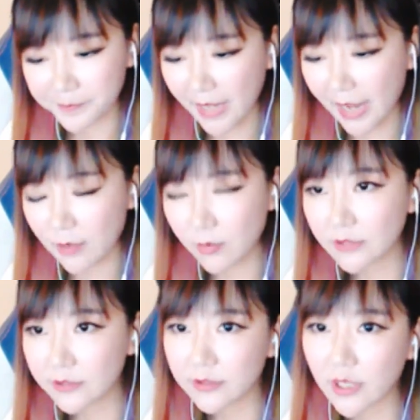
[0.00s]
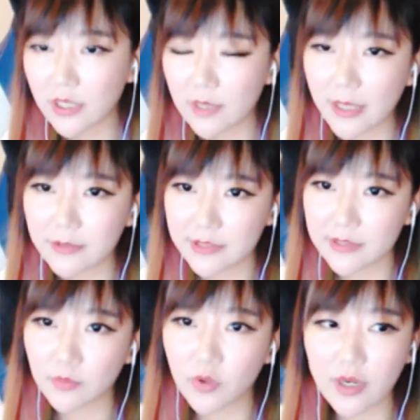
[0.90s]
want to talk about it
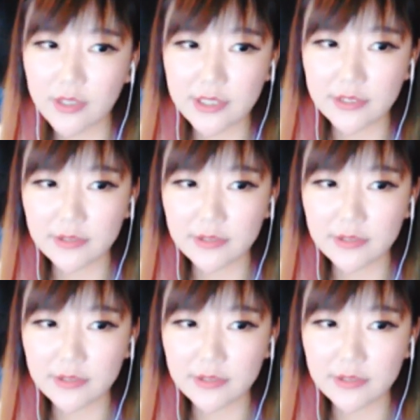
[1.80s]
more just